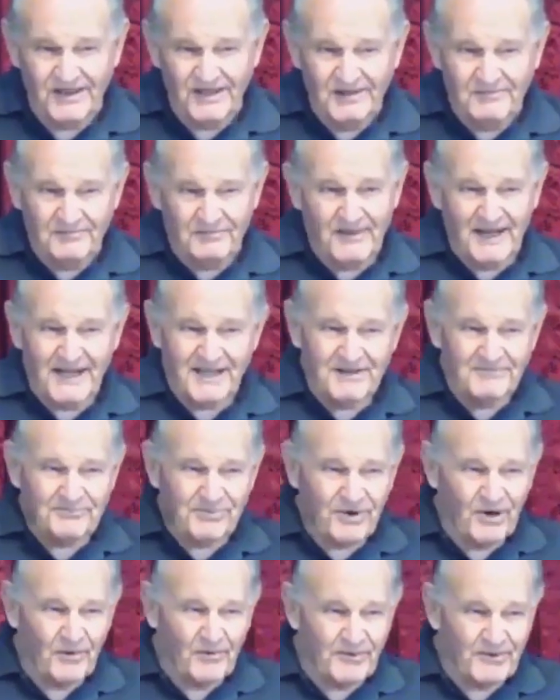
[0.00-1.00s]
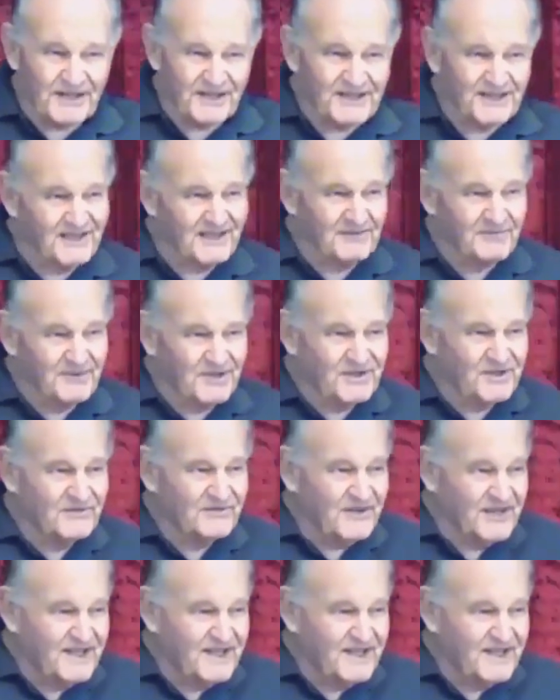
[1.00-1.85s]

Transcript: made prominent in the movie